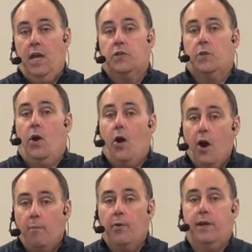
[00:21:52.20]
So,
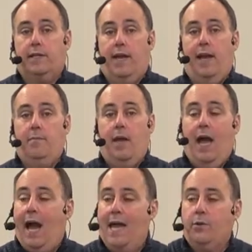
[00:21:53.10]
our prayer time,
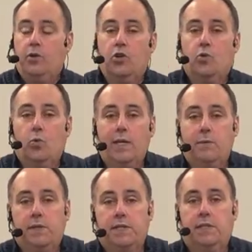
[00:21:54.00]
I don't agree
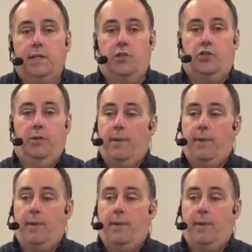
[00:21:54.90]
with this leadership.